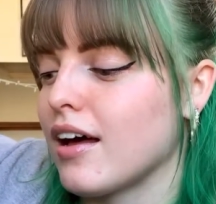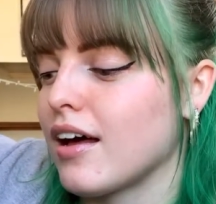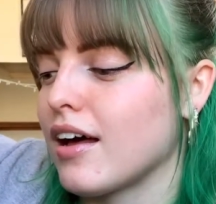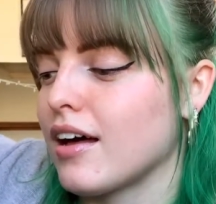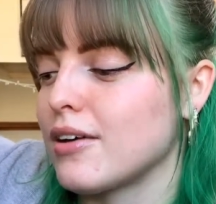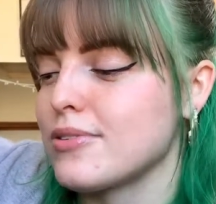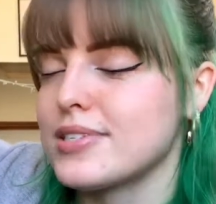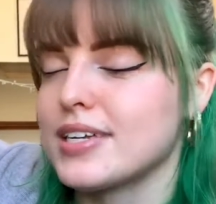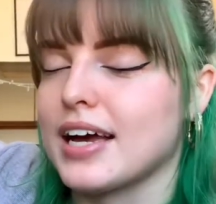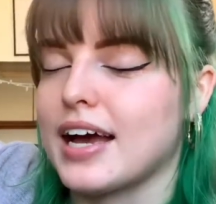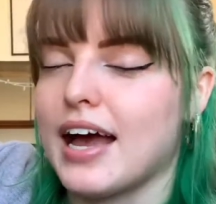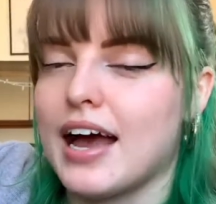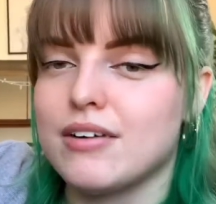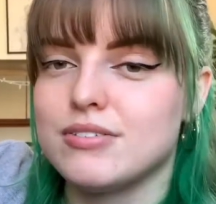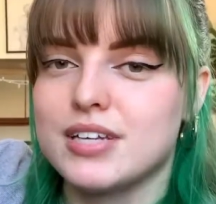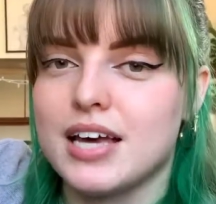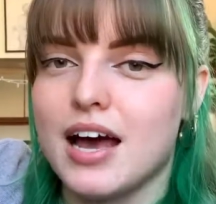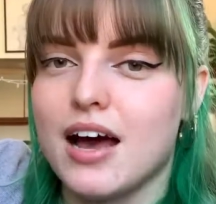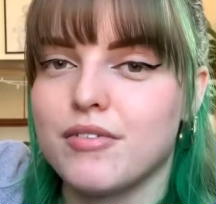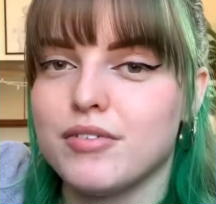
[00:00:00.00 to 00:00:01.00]
I was like, I have
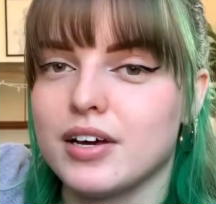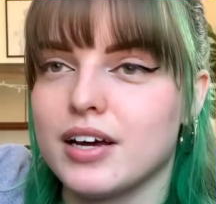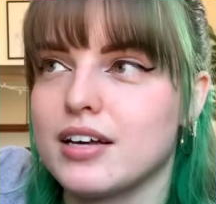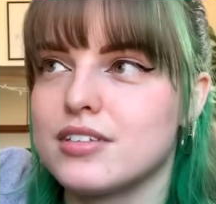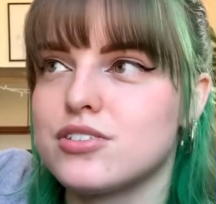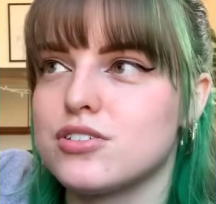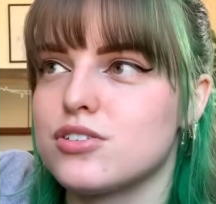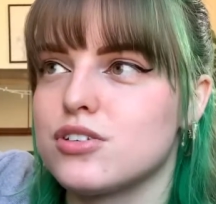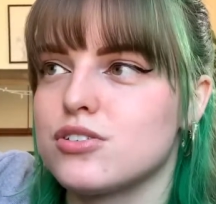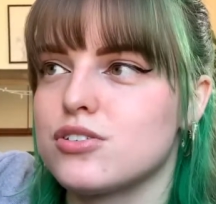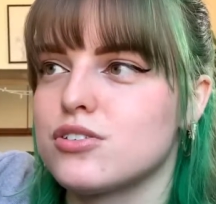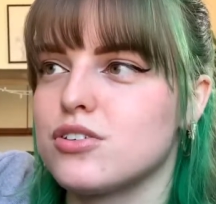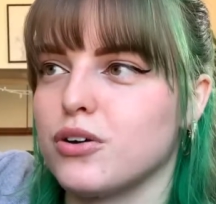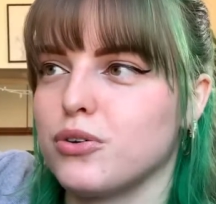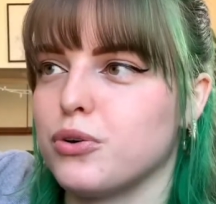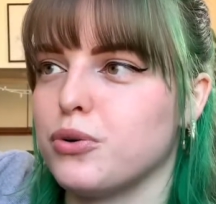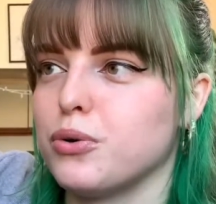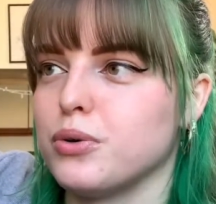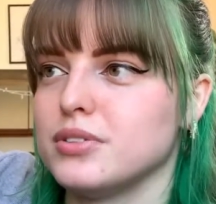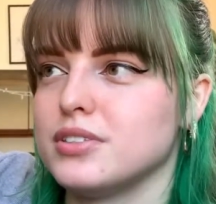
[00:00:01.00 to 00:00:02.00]
to have it because it's just so
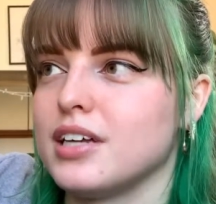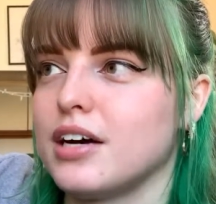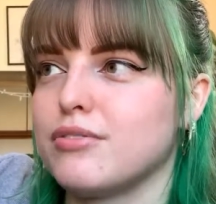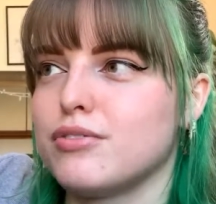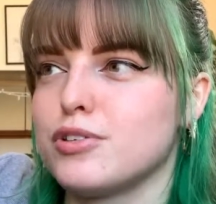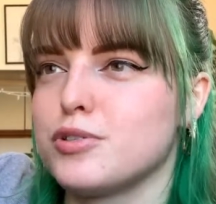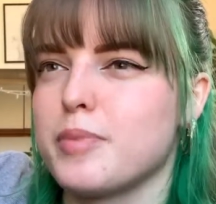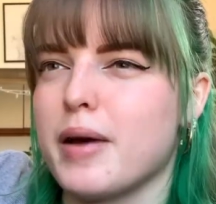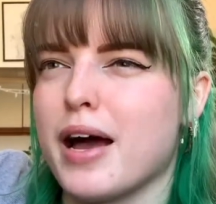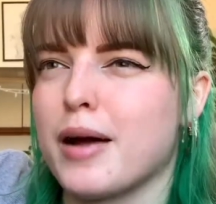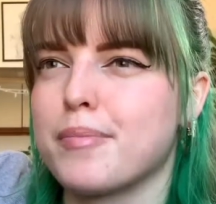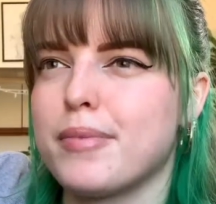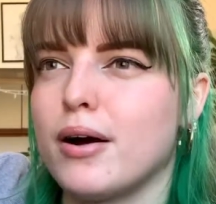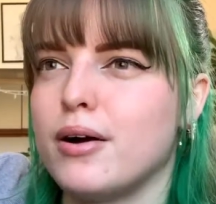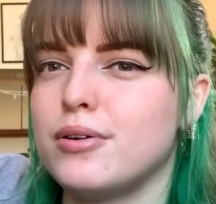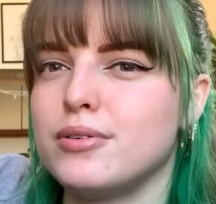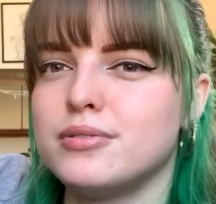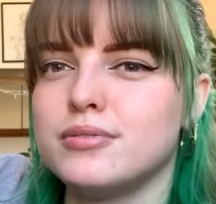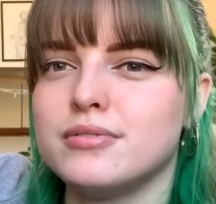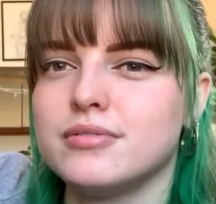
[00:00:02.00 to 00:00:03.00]
cool. Devil's
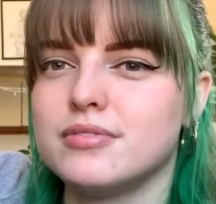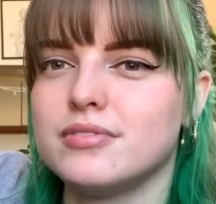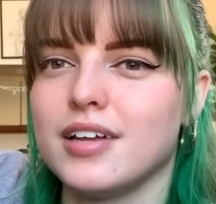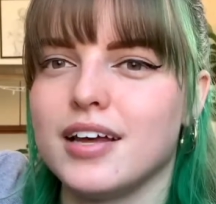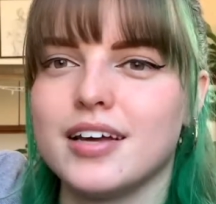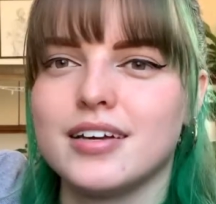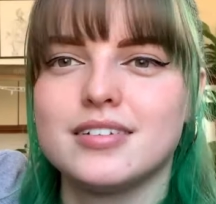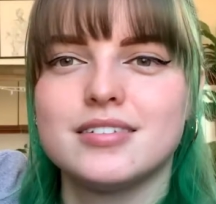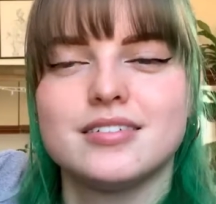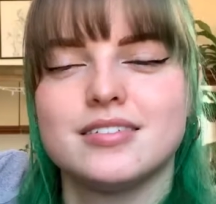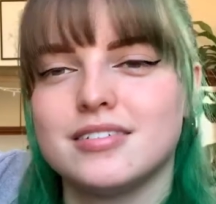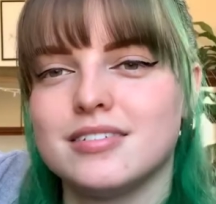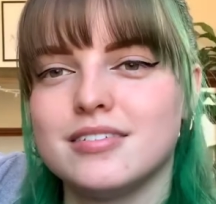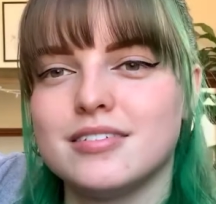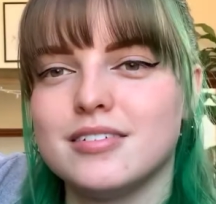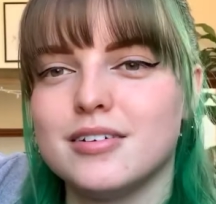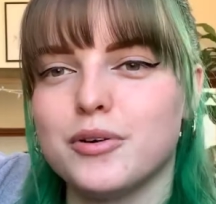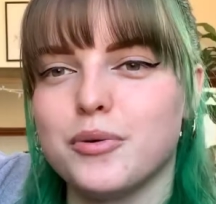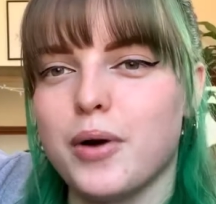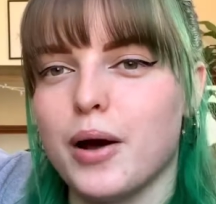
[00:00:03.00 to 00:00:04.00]
backbone, like,
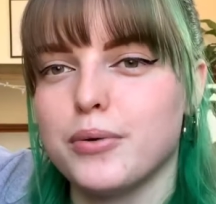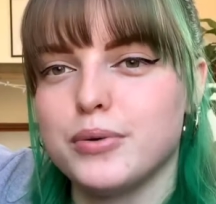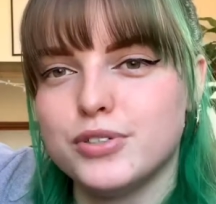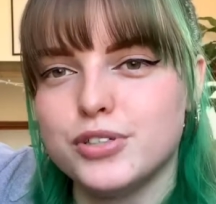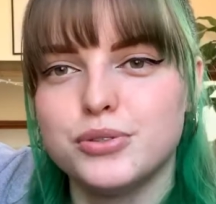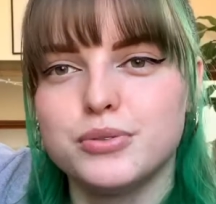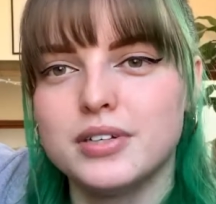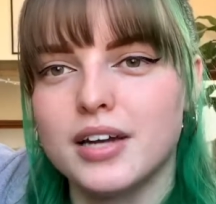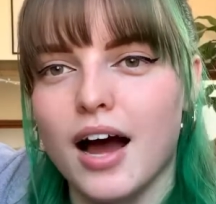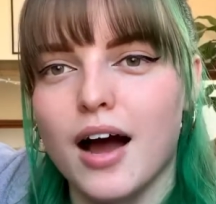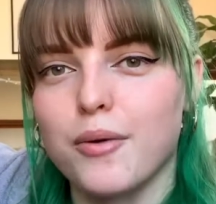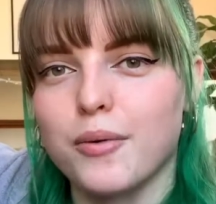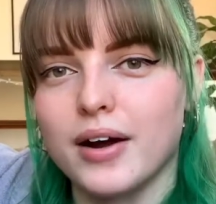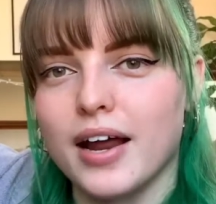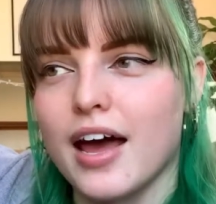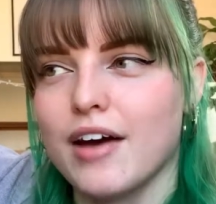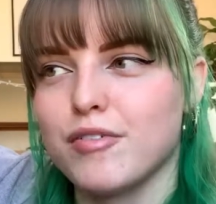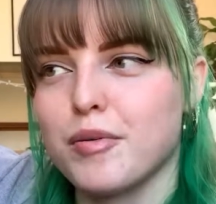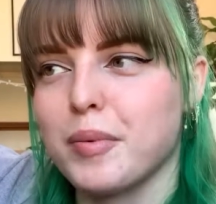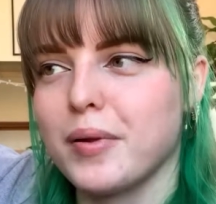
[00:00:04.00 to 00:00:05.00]
why would you not want to
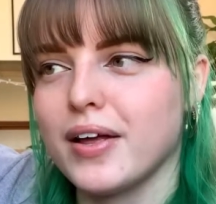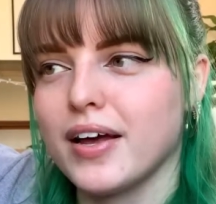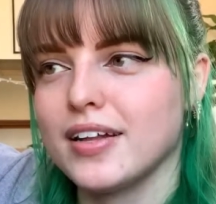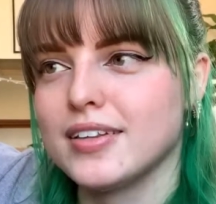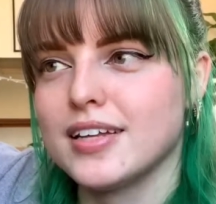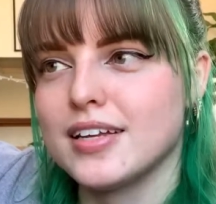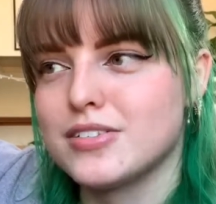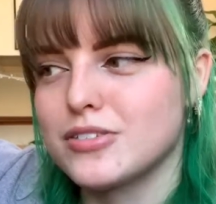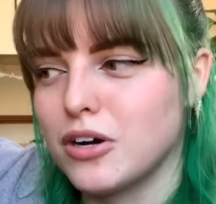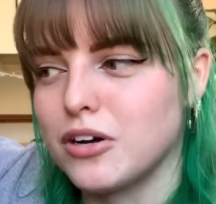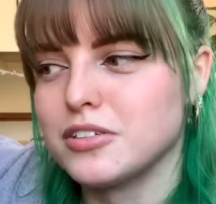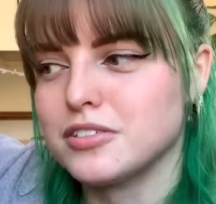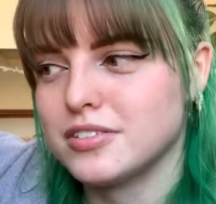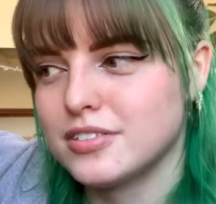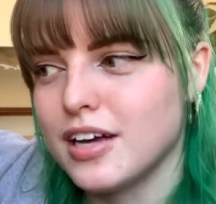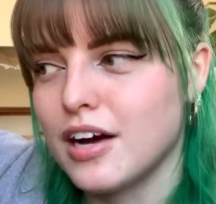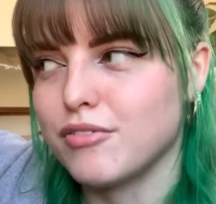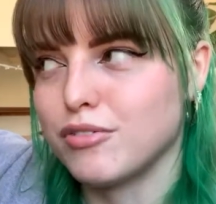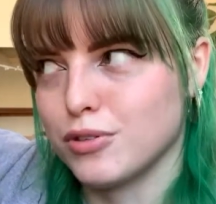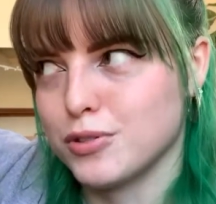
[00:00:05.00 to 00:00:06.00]
have a plant that's called
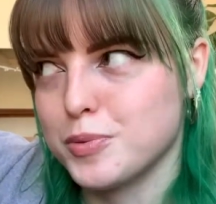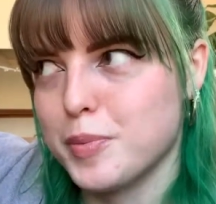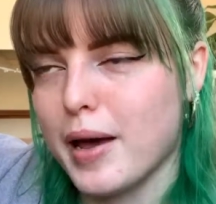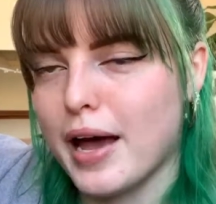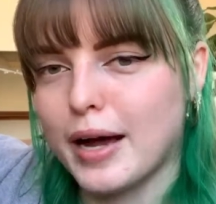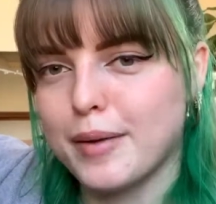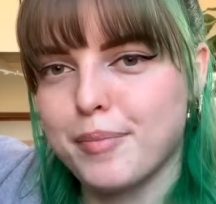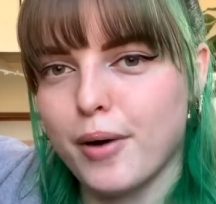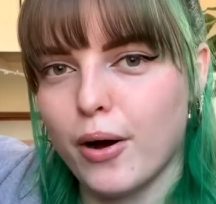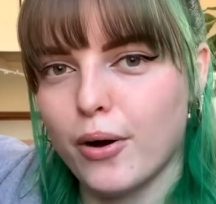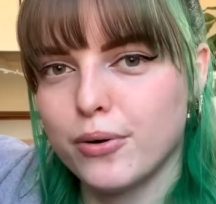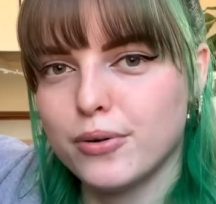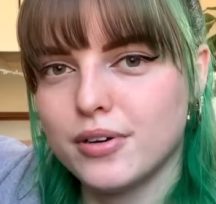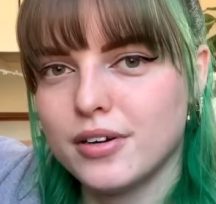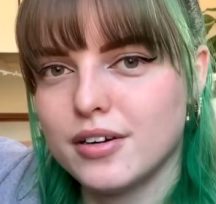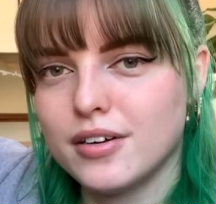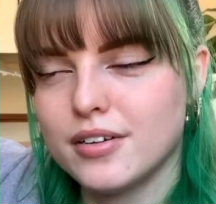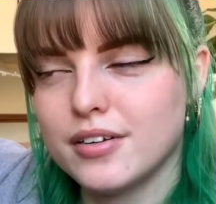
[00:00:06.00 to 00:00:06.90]
devil's backbone?